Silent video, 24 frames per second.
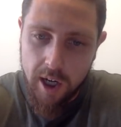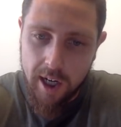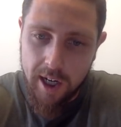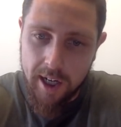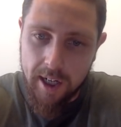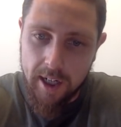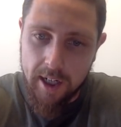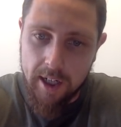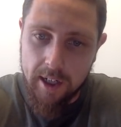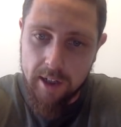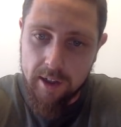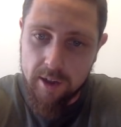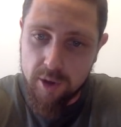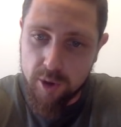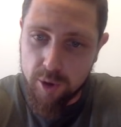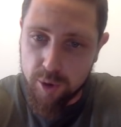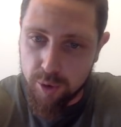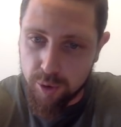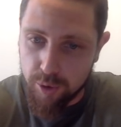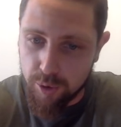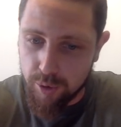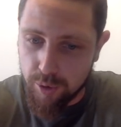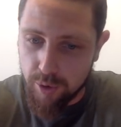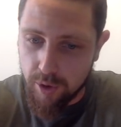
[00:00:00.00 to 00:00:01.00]

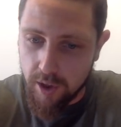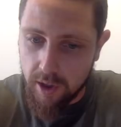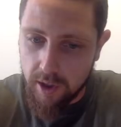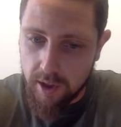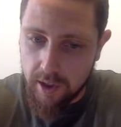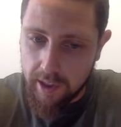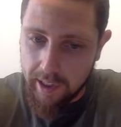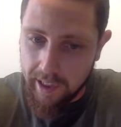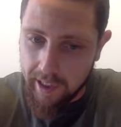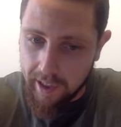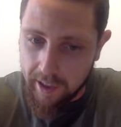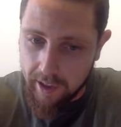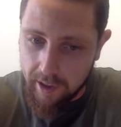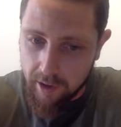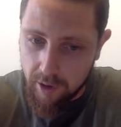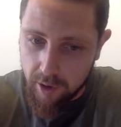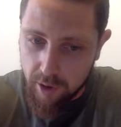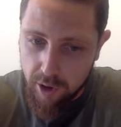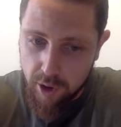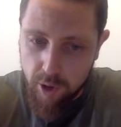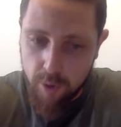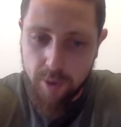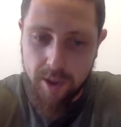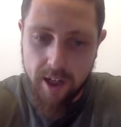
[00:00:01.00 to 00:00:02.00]
to our
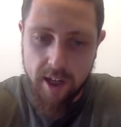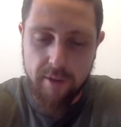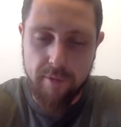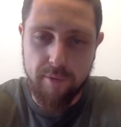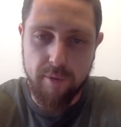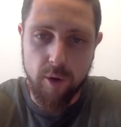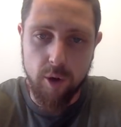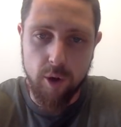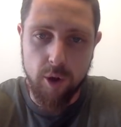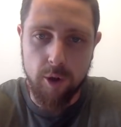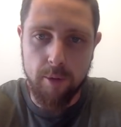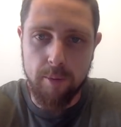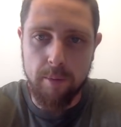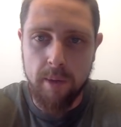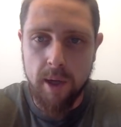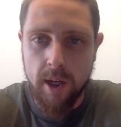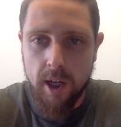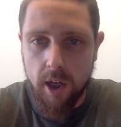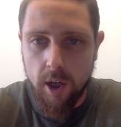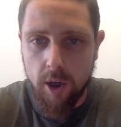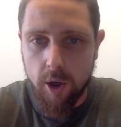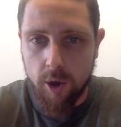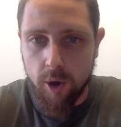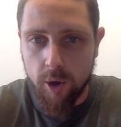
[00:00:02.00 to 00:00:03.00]
Q&A forum
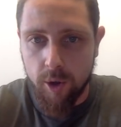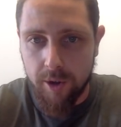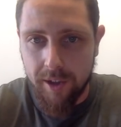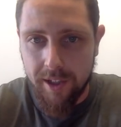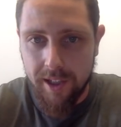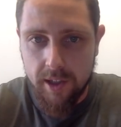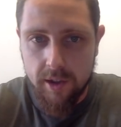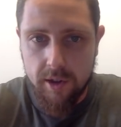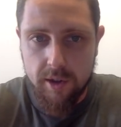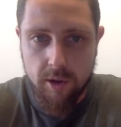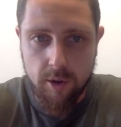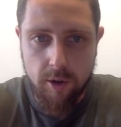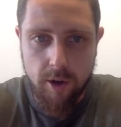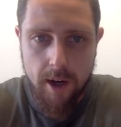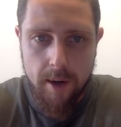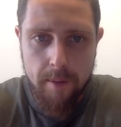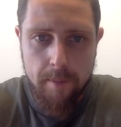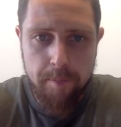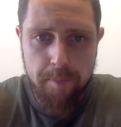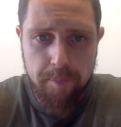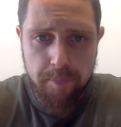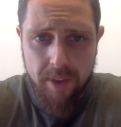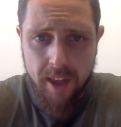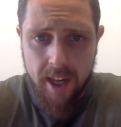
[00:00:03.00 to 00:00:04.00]
on
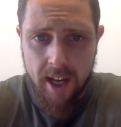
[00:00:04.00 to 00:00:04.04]
Instagram.